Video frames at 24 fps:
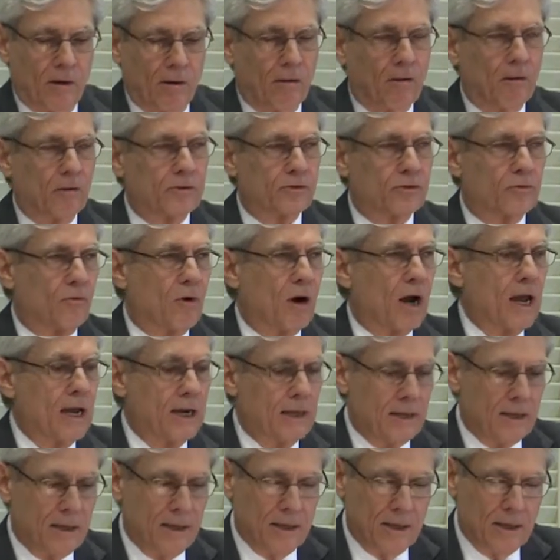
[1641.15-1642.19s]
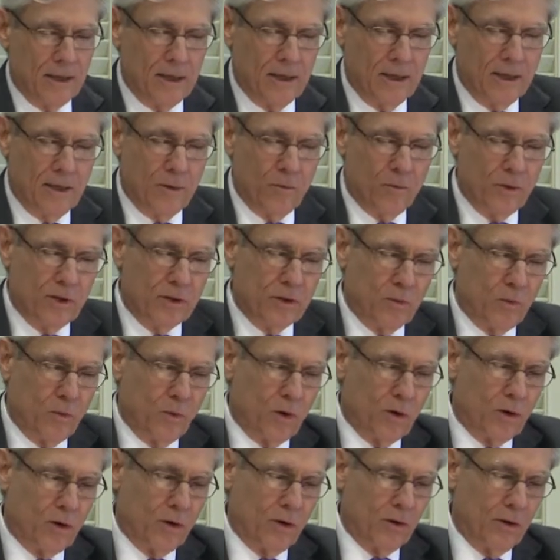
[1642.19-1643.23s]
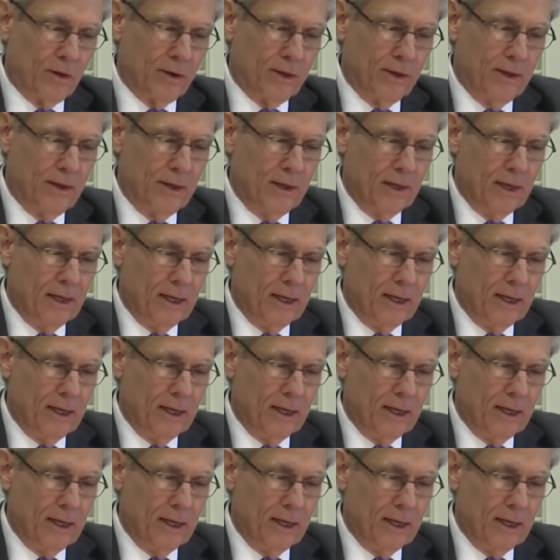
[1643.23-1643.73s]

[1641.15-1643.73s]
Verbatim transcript: all's right with the world,